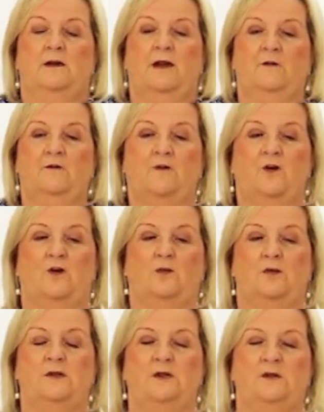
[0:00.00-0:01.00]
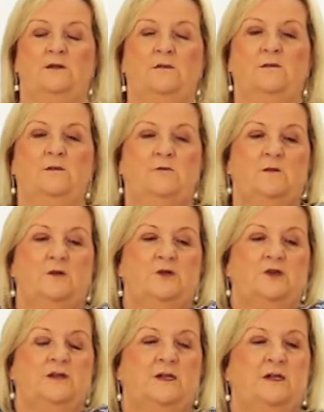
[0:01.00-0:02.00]
and forward. You
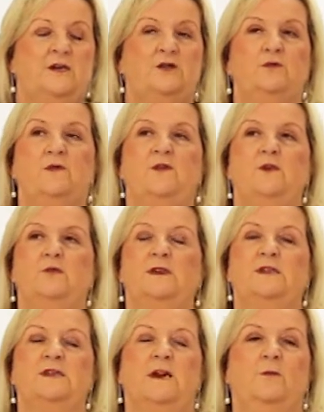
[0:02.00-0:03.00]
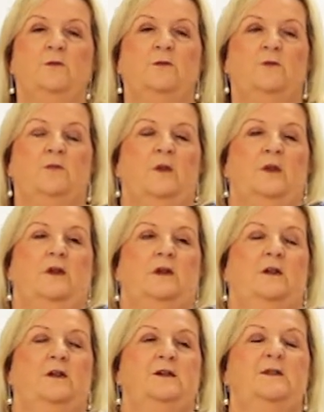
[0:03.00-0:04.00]
just need to do a few this time,
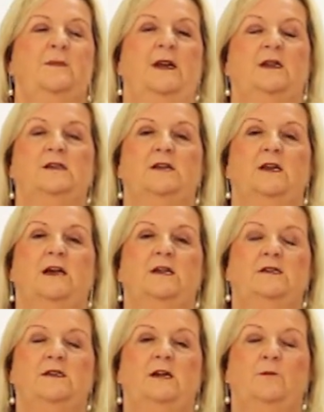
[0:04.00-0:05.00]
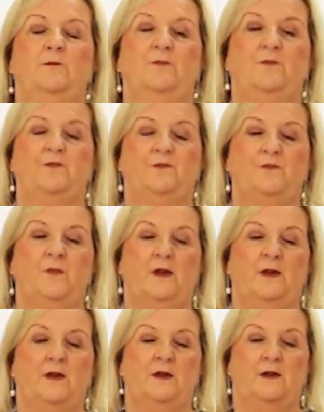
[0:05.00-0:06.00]
not as many as the last time.
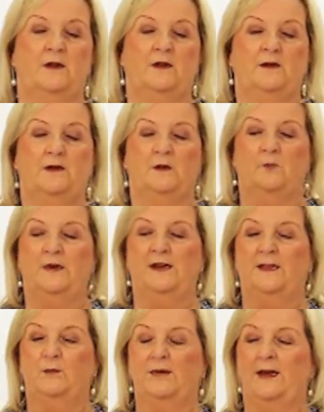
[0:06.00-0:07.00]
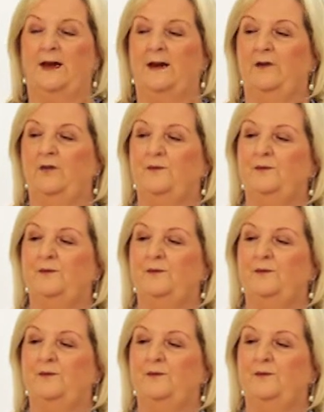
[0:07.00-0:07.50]
You can play the piano.